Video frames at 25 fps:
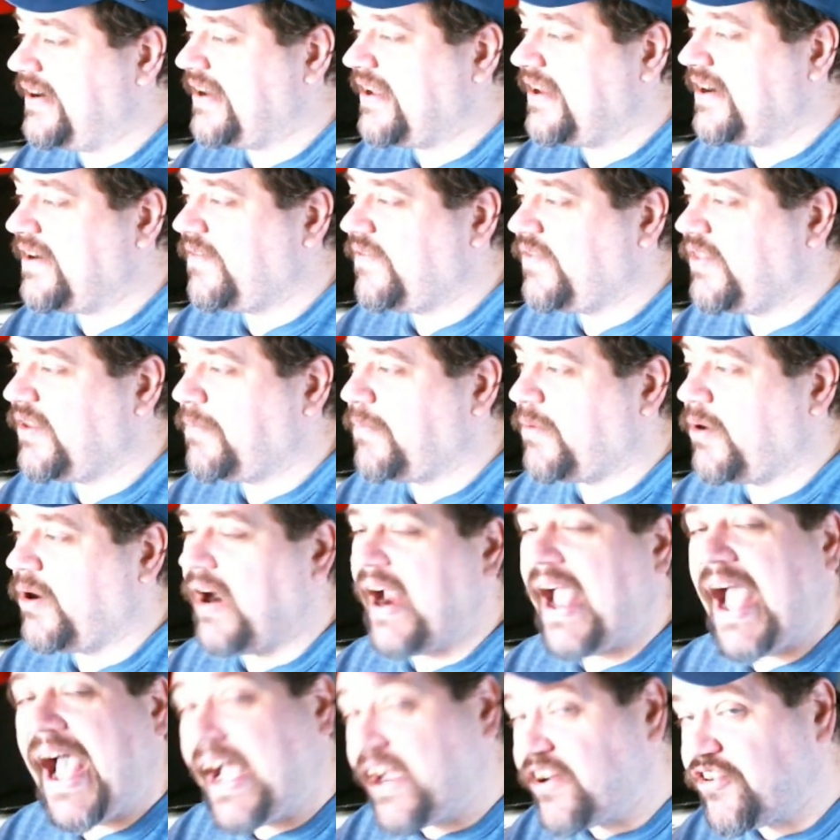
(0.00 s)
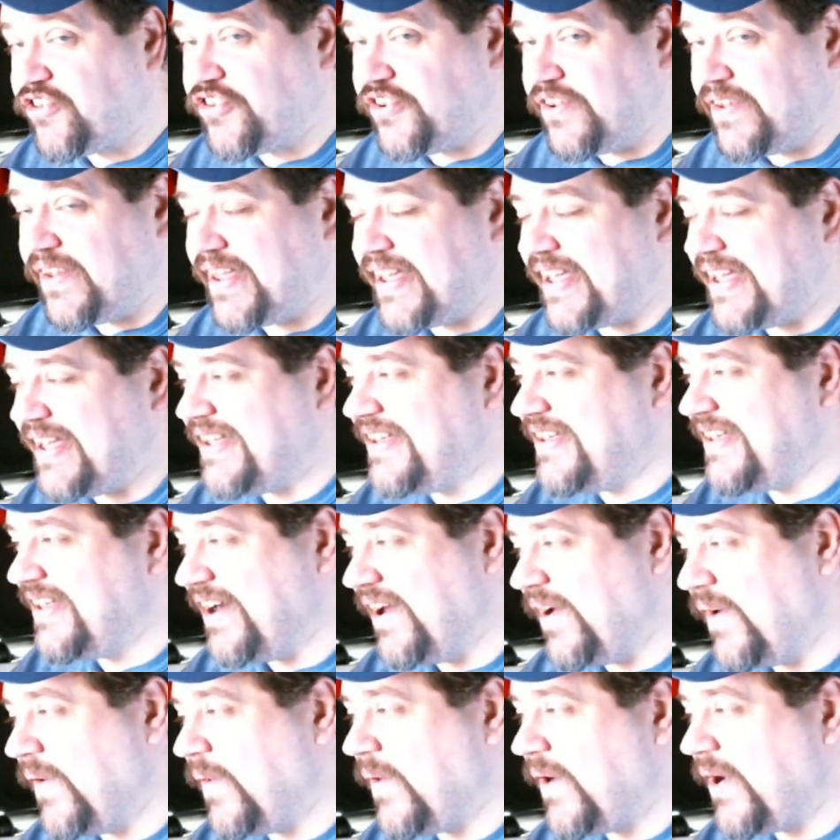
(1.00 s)
none of them are actually, you
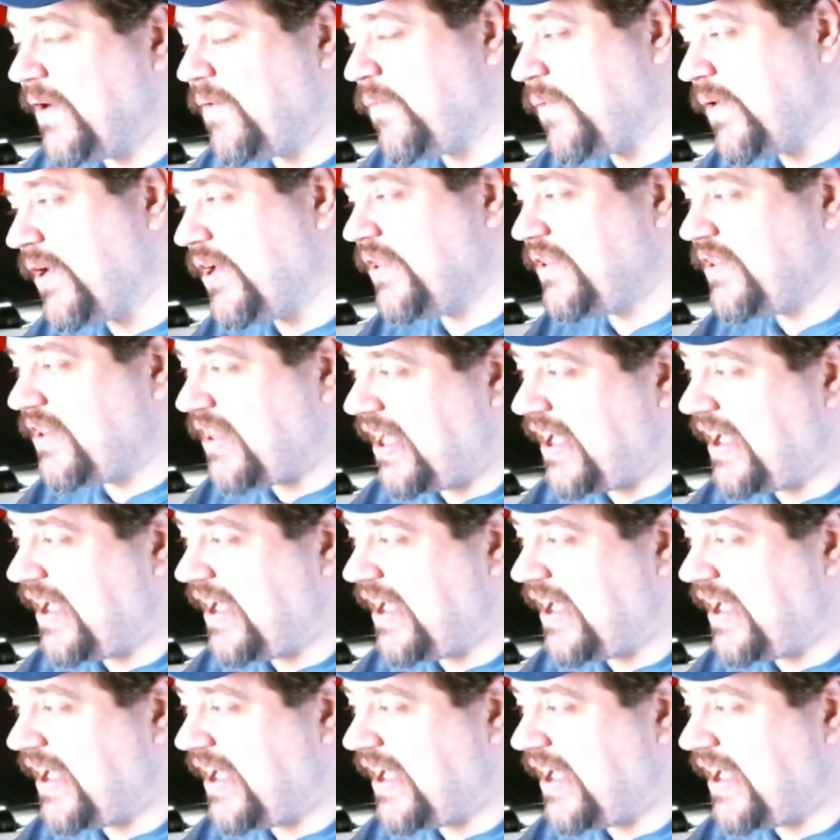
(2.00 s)
know, a real